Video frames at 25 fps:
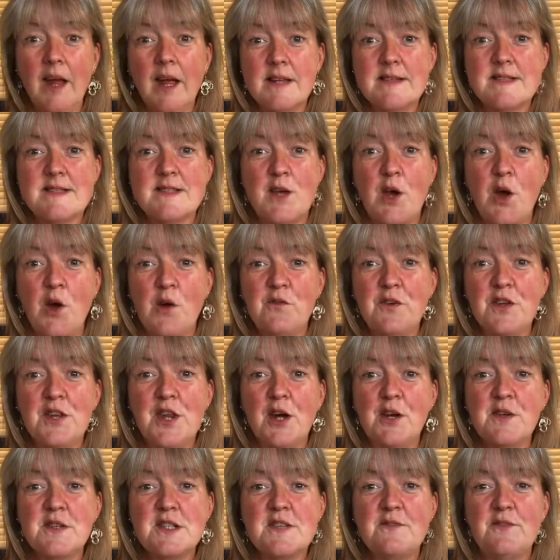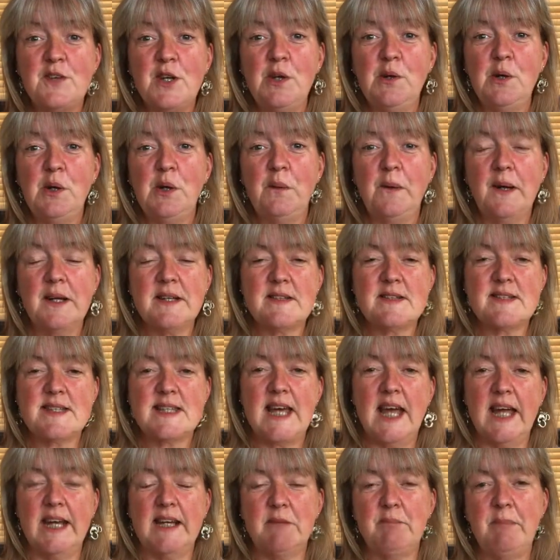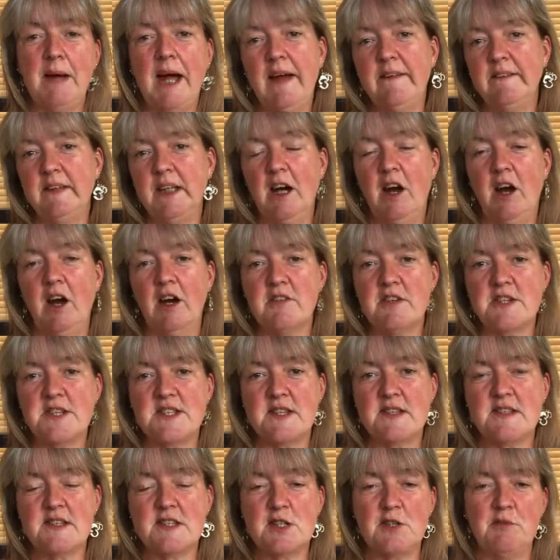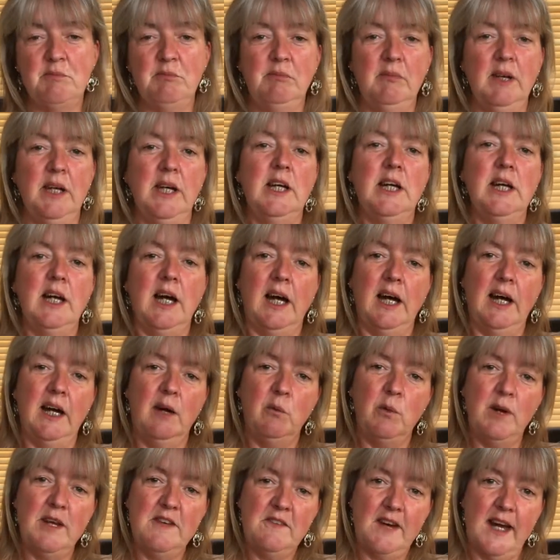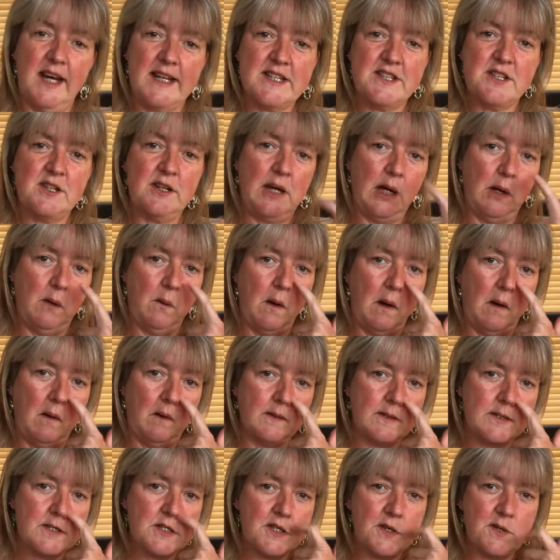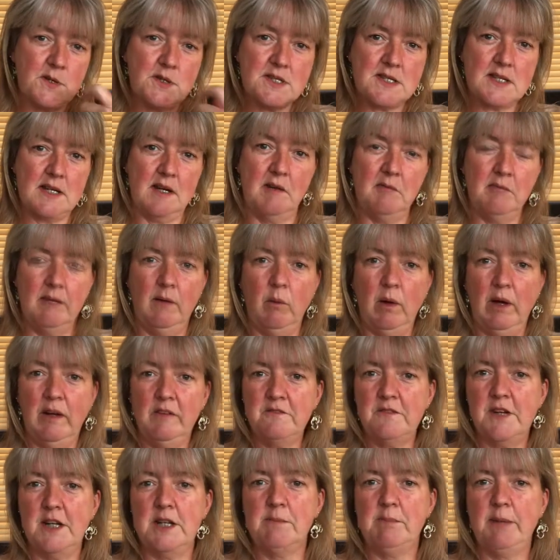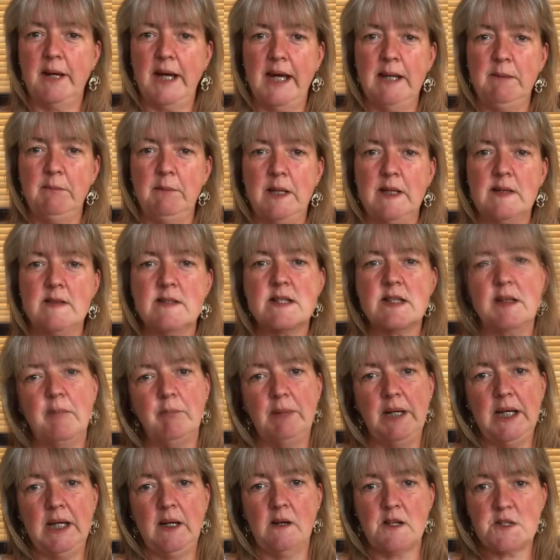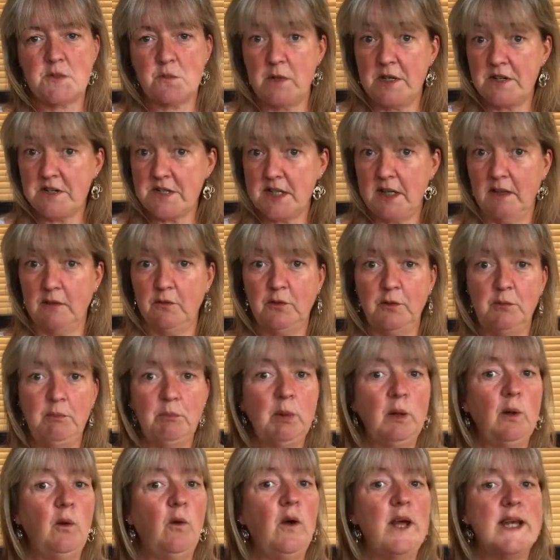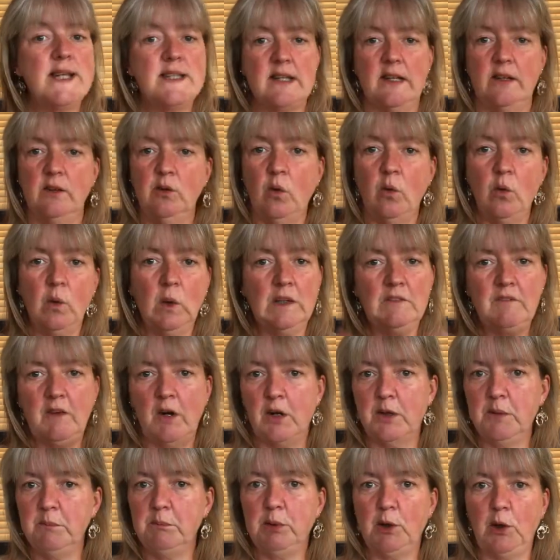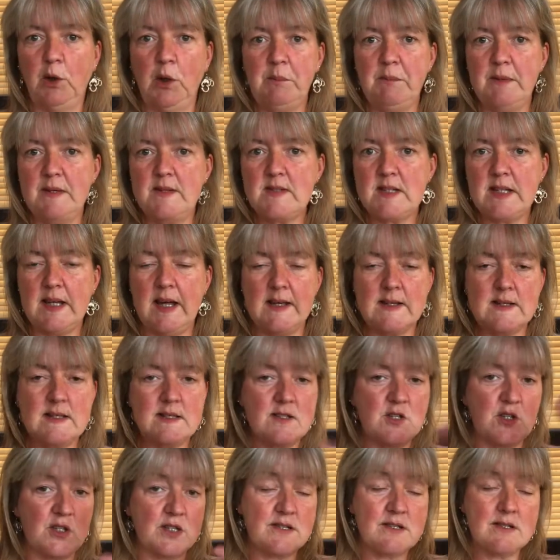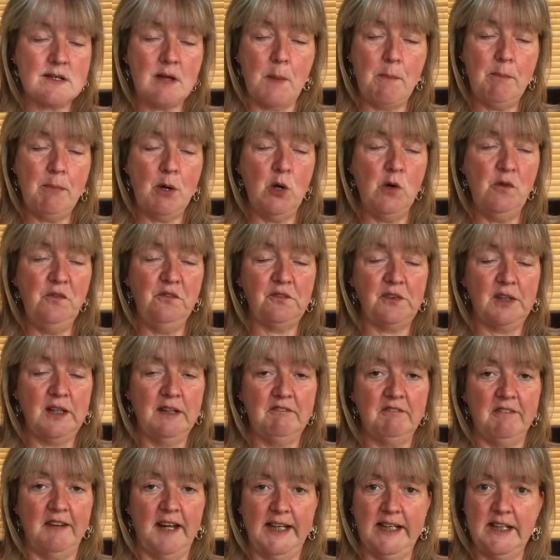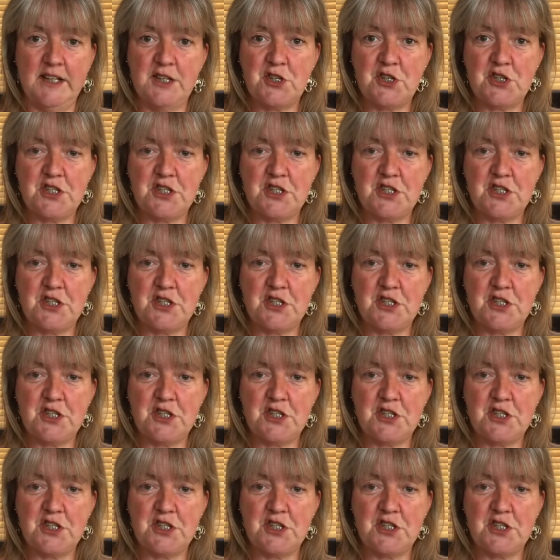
So for those of you who understand about the Irish system, we've had to go on to some welfare payments because we're self-employed, and all of our employment has just poof, vanished